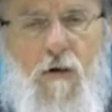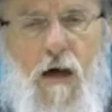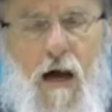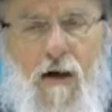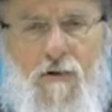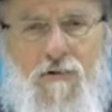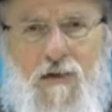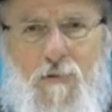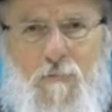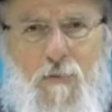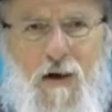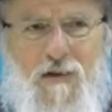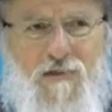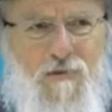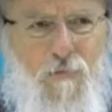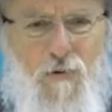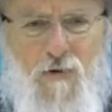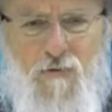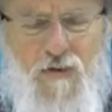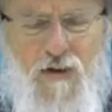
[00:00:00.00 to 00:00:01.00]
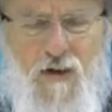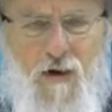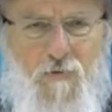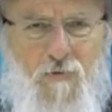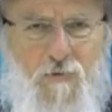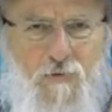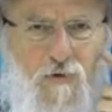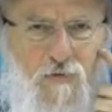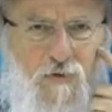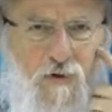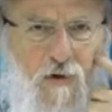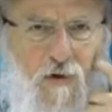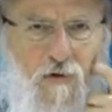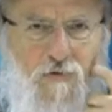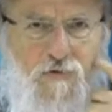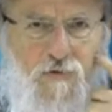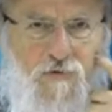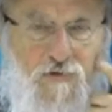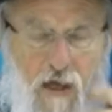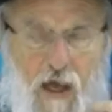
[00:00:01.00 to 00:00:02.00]
How is that possible if they come from different
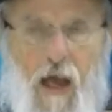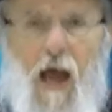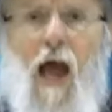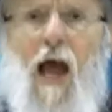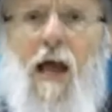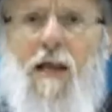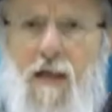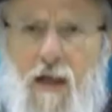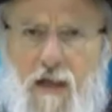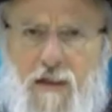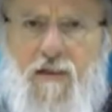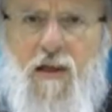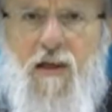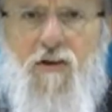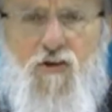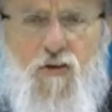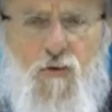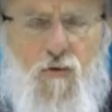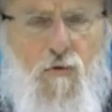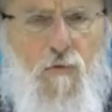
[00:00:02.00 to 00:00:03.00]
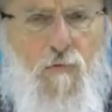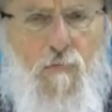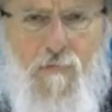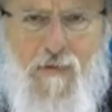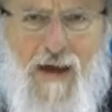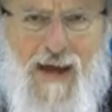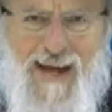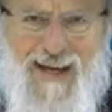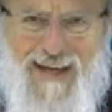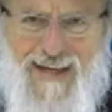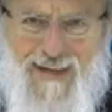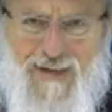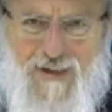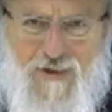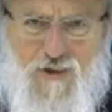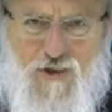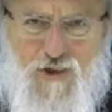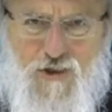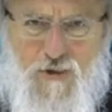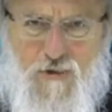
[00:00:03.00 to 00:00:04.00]
cultures? And yet they do
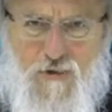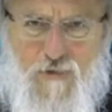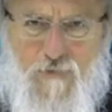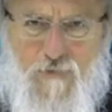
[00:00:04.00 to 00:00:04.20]
manage.